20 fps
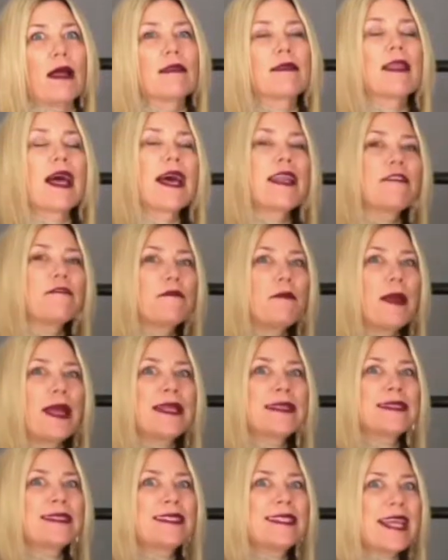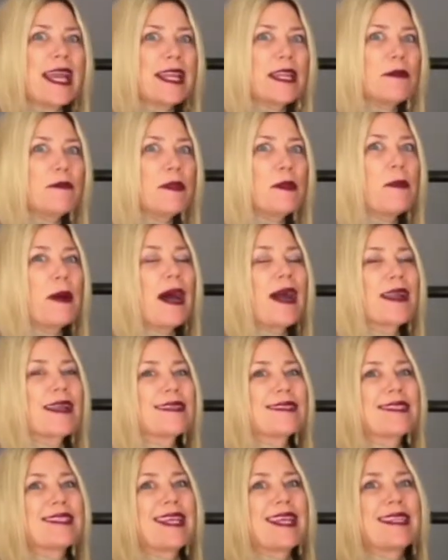A lot of men's denim, the
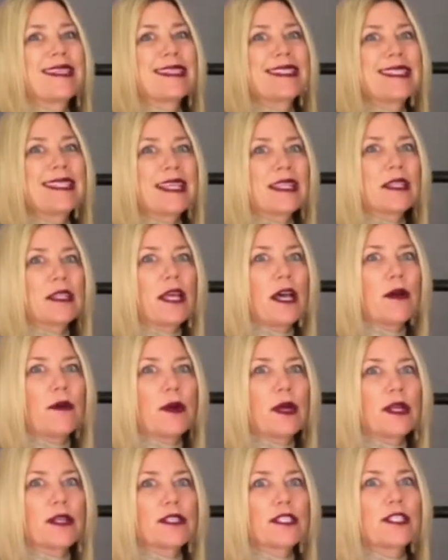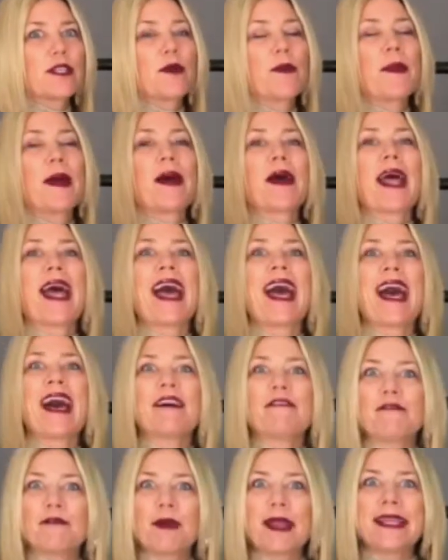pockets tend to sit lower, so about
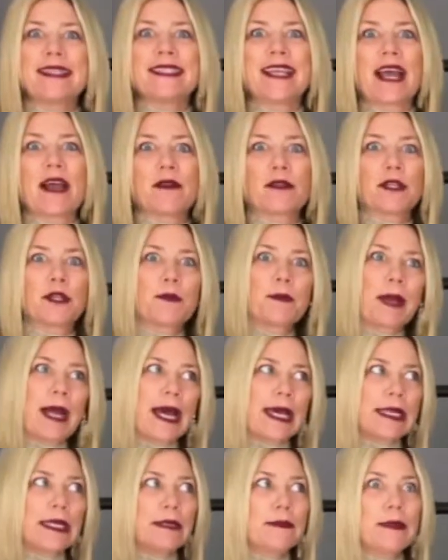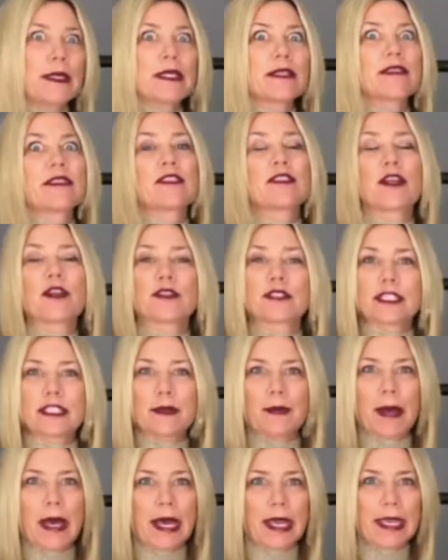halfway down your bottom starts the
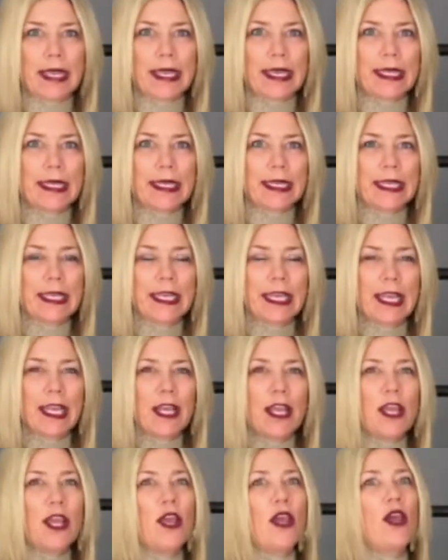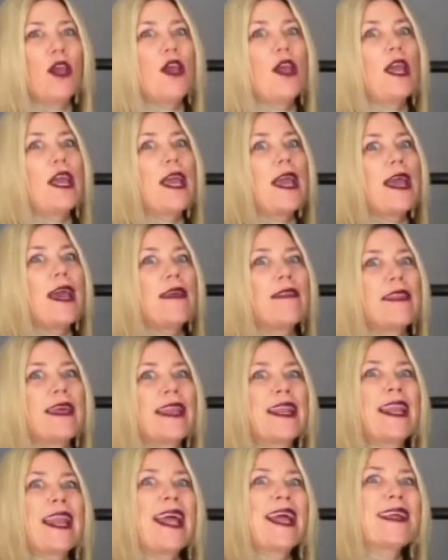pocket. And then
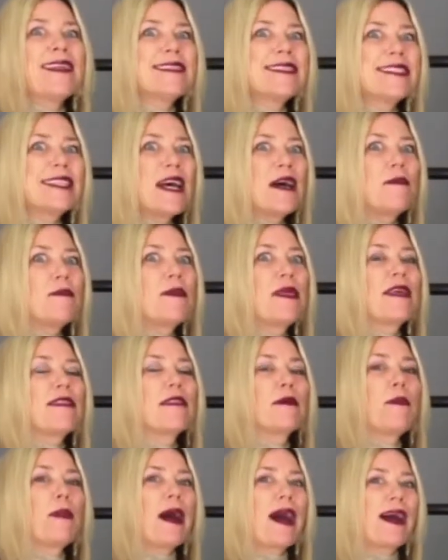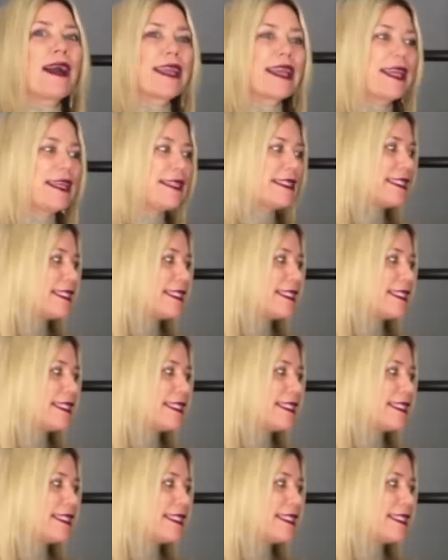it ends up that the pocket